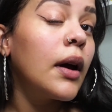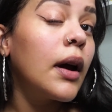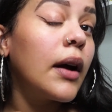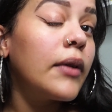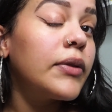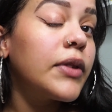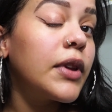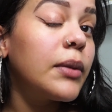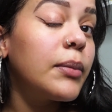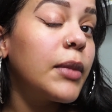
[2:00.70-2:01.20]

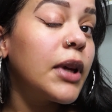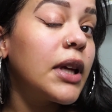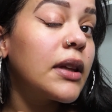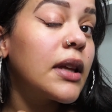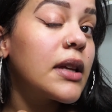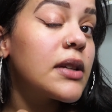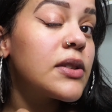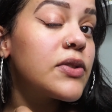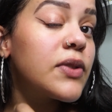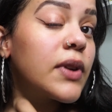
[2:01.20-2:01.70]
After you make
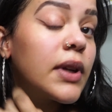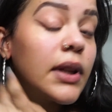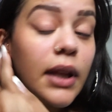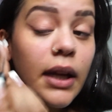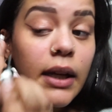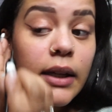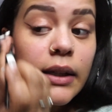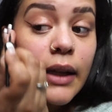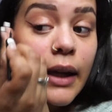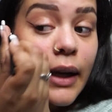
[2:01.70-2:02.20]
that straight
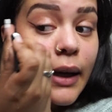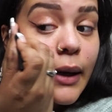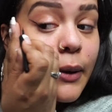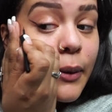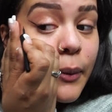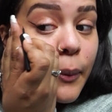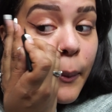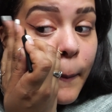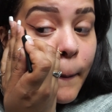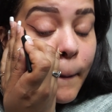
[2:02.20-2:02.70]
line
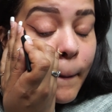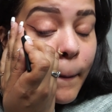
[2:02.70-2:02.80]
down,